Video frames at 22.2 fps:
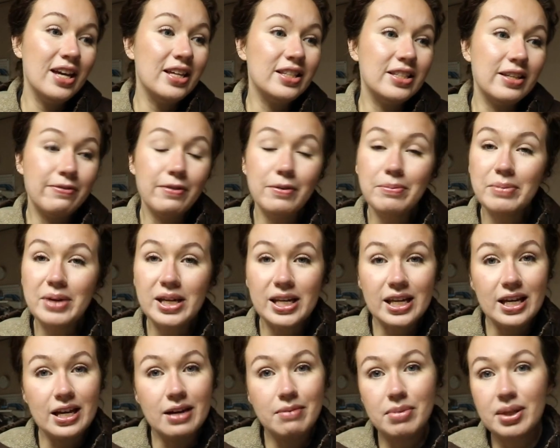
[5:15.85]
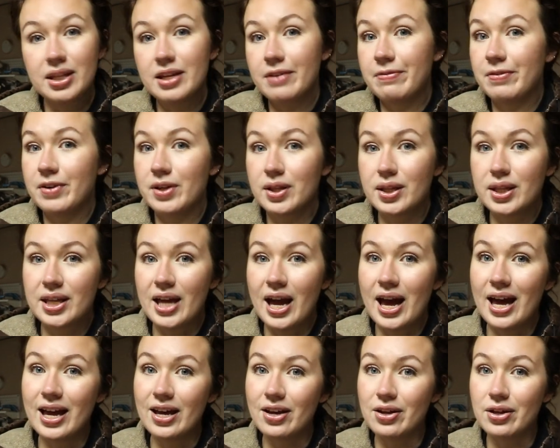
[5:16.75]
different mediums, different
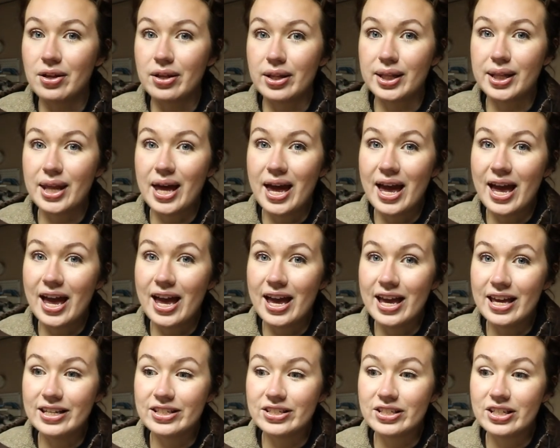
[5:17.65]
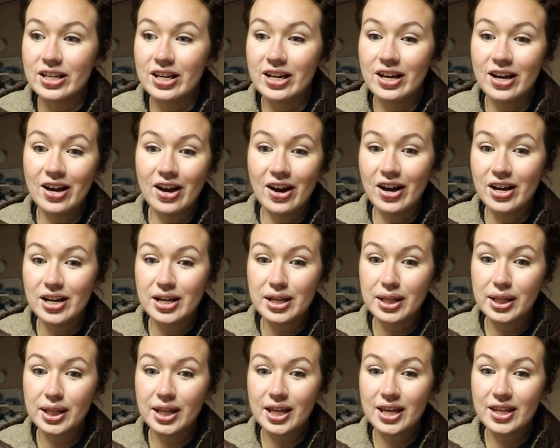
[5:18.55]
styles, and
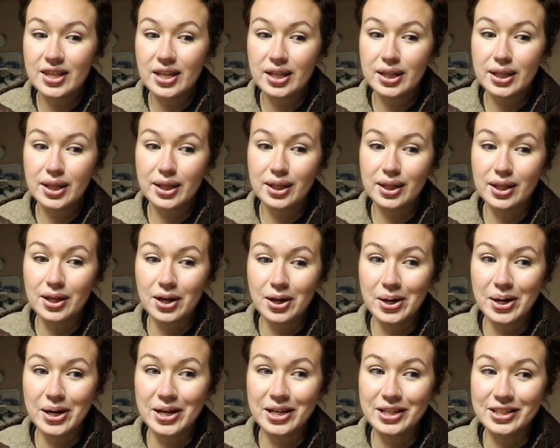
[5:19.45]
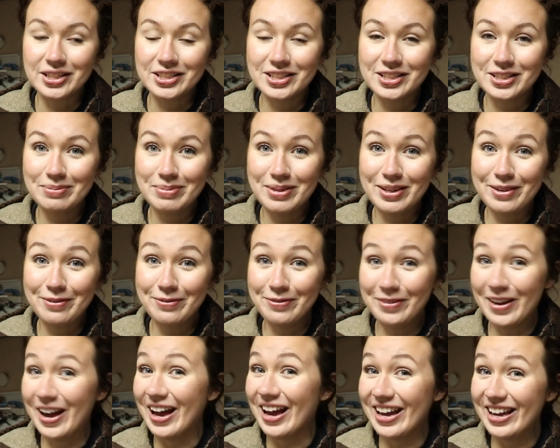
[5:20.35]
honestly this is going to be
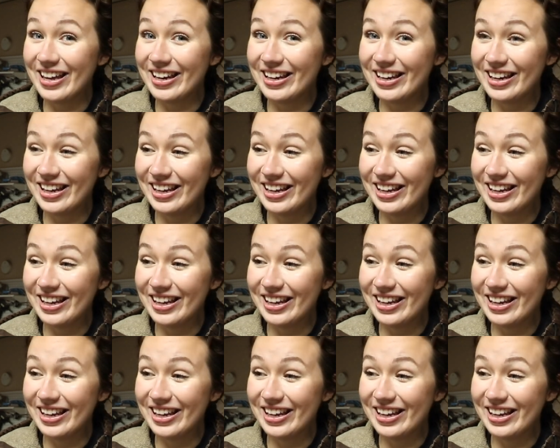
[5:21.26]
fun.